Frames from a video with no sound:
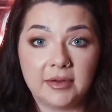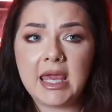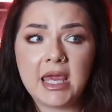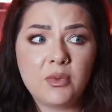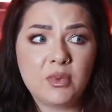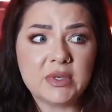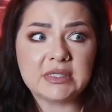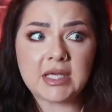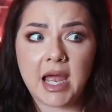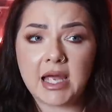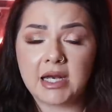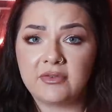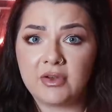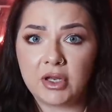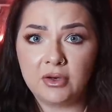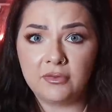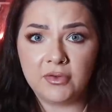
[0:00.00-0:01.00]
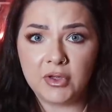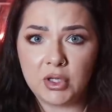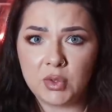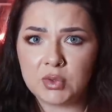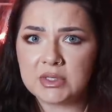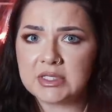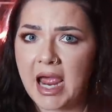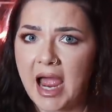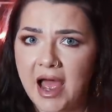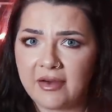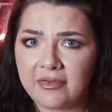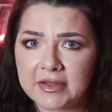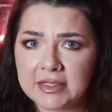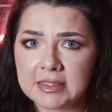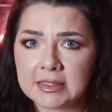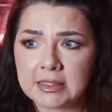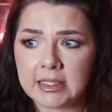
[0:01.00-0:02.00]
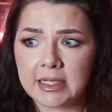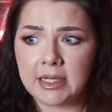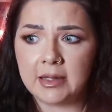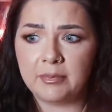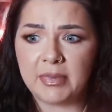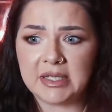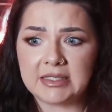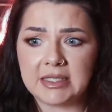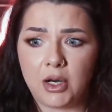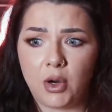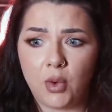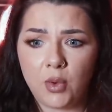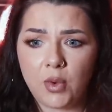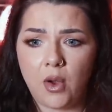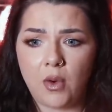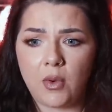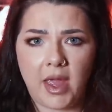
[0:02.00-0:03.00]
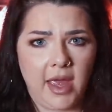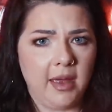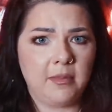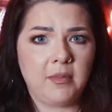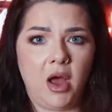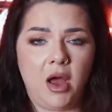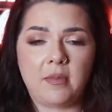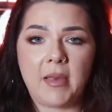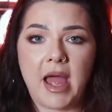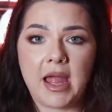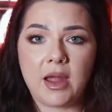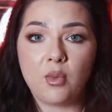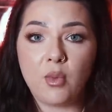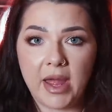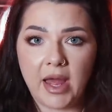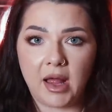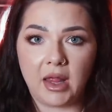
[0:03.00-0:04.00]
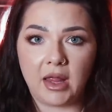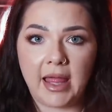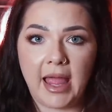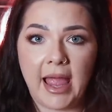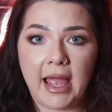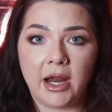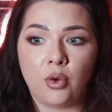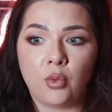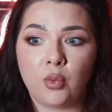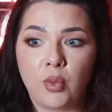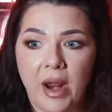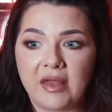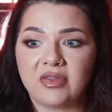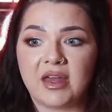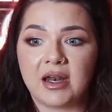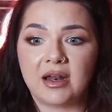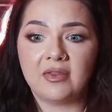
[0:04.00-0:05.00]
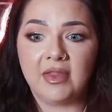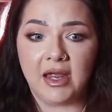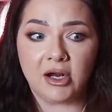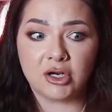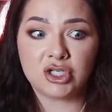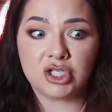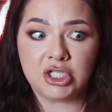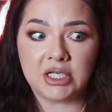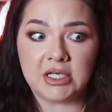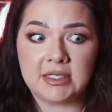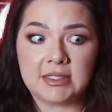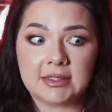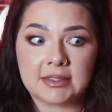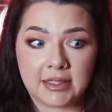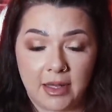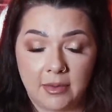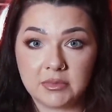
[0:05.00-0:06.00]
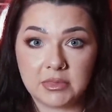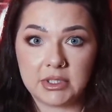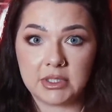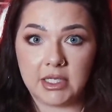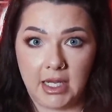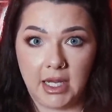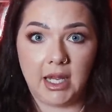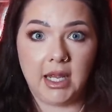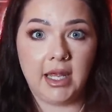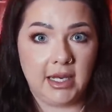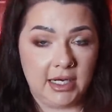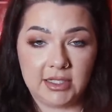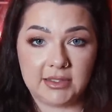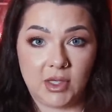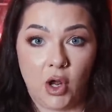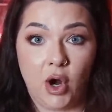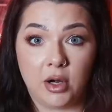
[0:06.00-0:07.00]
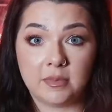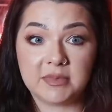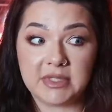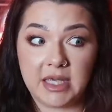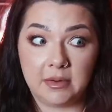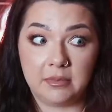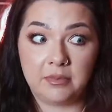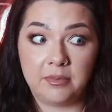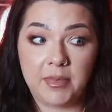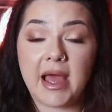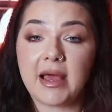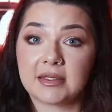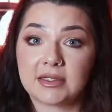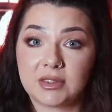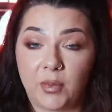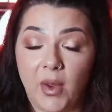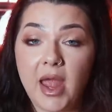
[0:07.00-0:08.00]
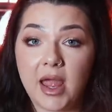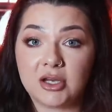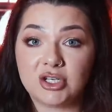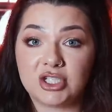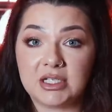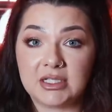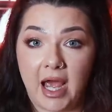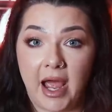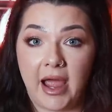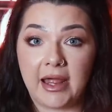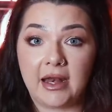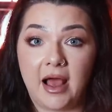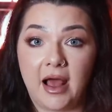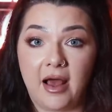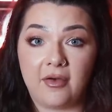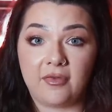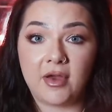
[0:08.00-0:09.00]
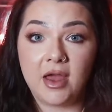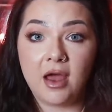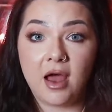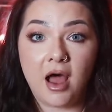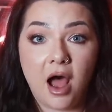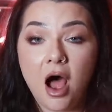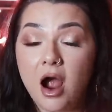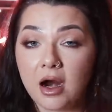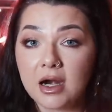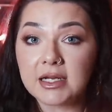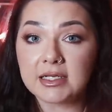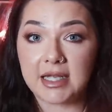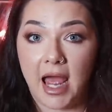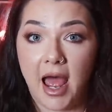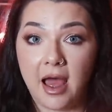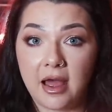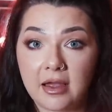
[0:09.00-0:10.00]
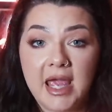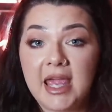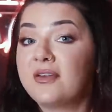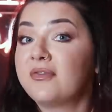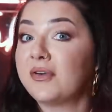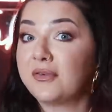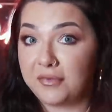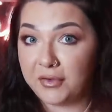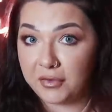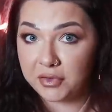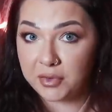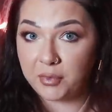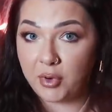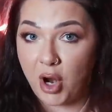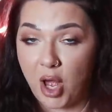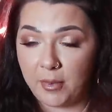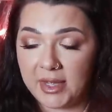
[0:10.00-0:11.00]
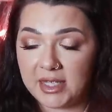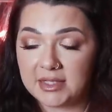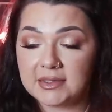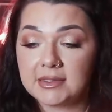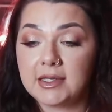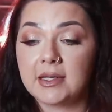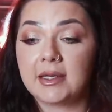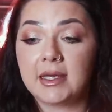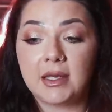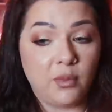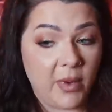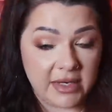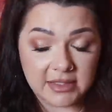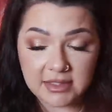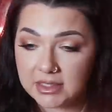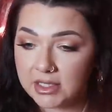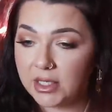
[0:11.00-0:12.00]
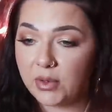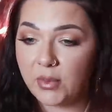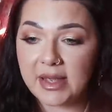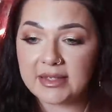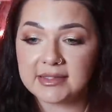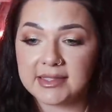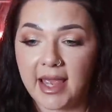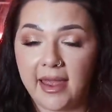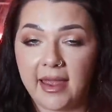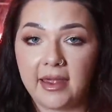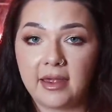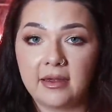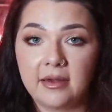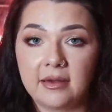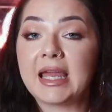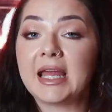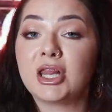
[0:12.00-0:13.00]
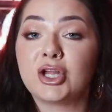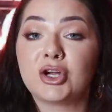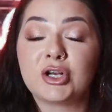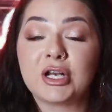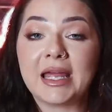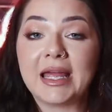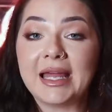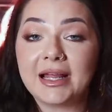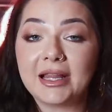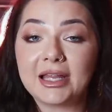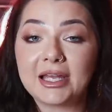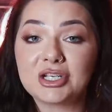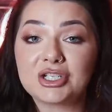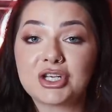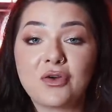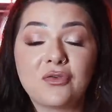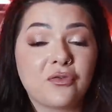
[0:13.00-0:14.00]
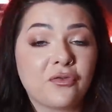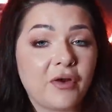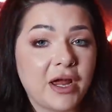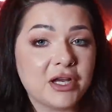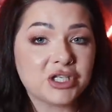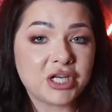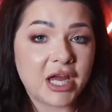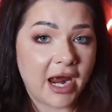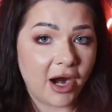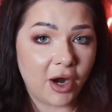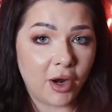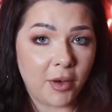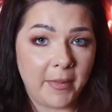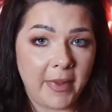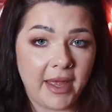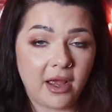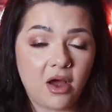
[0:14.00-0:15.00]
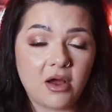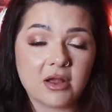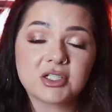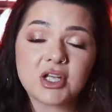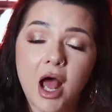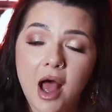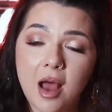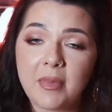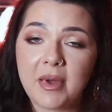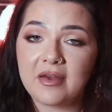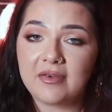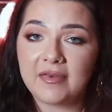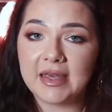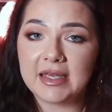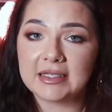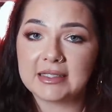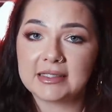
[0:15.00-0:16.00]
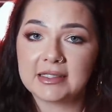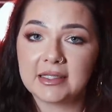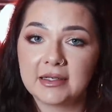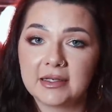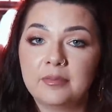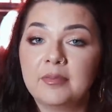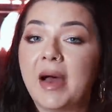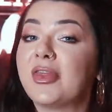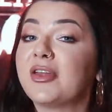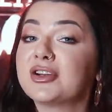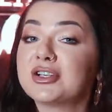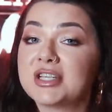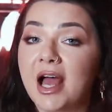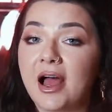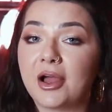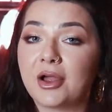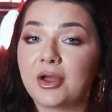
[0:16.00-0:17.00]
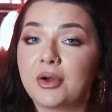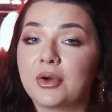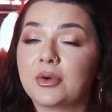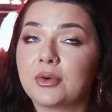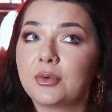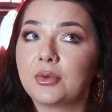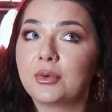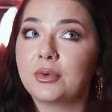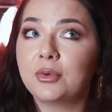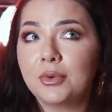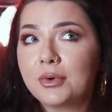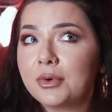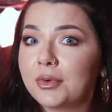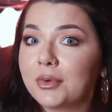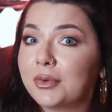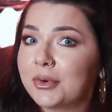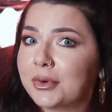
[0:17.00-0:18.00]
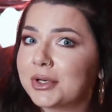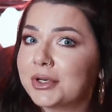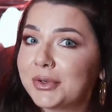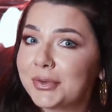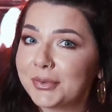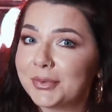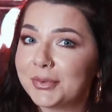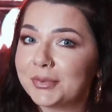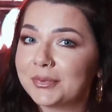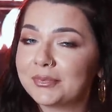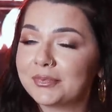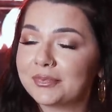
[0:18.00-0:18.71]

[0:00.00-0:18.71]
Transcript: He was kind of confused, half asleep, but said, "Okay, mom, I will." And right then and there, she slumped in his arms and passed away. She died of a heart attack. He fulfilled the promise. He went to the USA. He learned English, French, Arabic, on top of his mother tongue, Urdu?